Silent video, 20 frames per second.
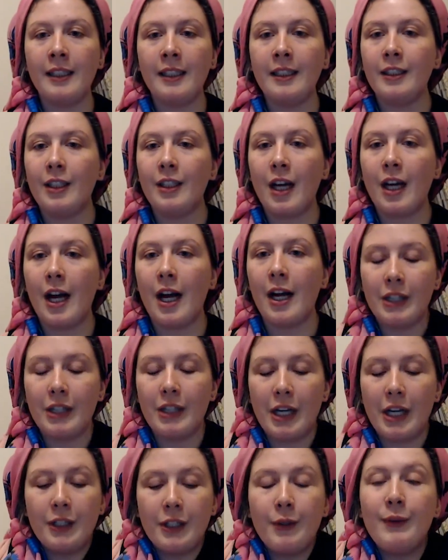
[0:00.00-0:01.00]
don't think I
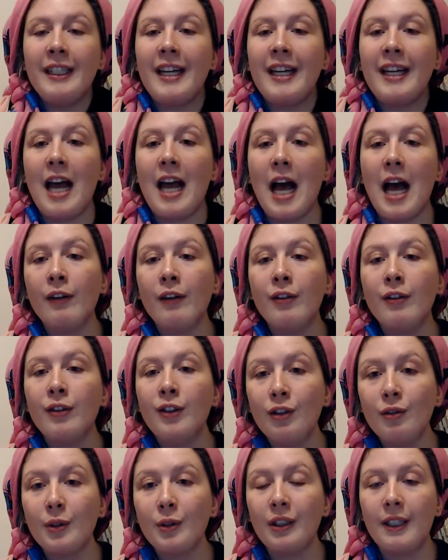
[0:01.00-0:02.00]
have to,
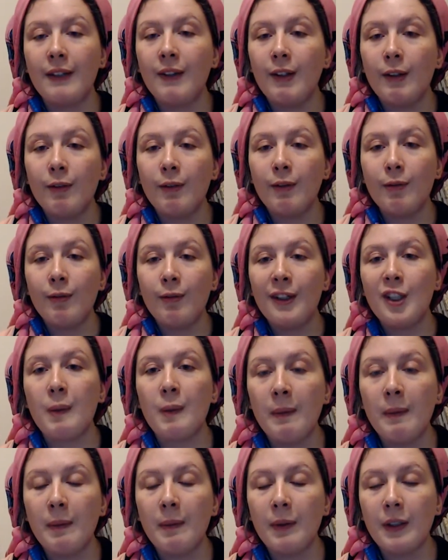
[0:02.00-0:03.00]
because if you read your
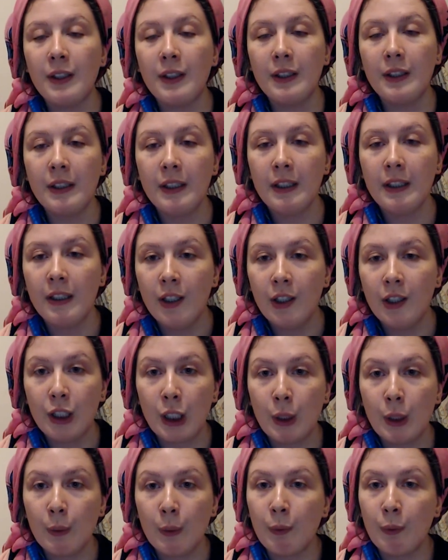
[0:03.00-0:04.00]
Bible, you will
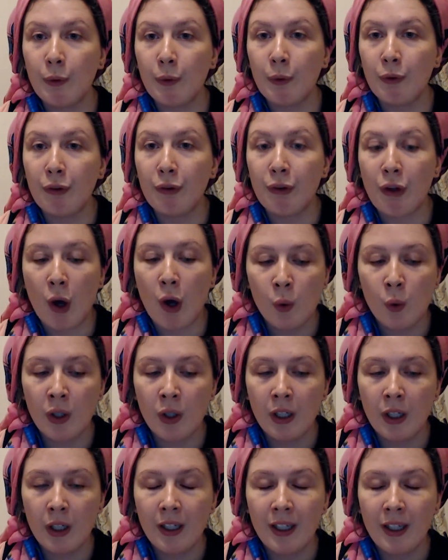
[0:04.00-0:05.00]
know
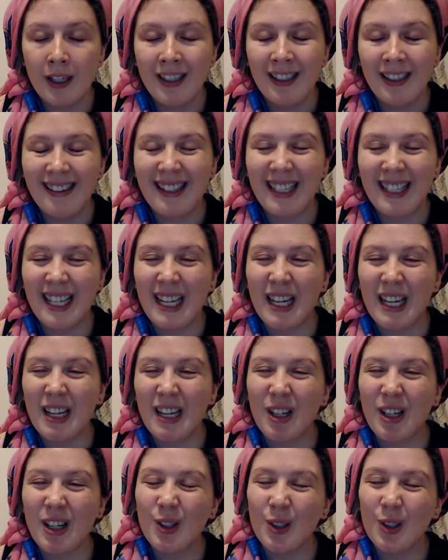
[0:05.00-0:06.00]
the
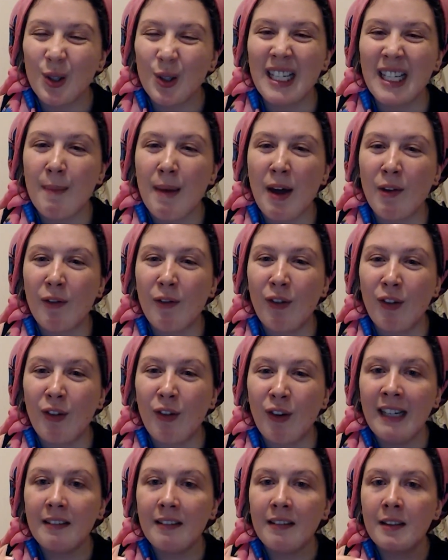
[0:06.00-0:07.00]
crazy amount of
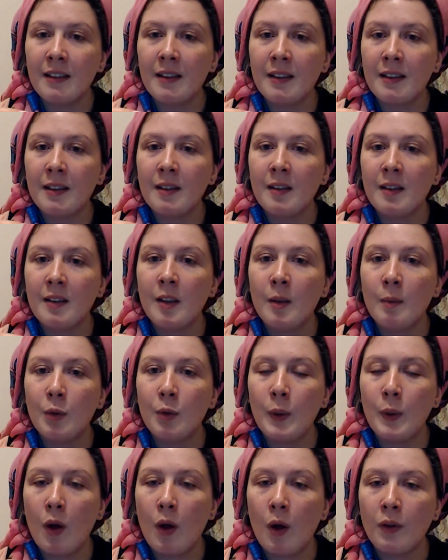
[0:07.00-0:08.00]
links between the
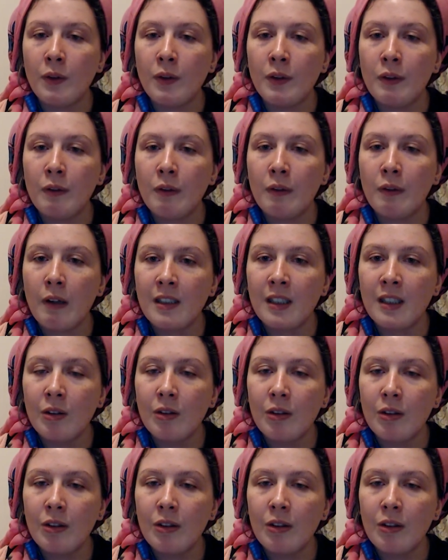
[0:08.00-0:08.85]
Old and New Testament.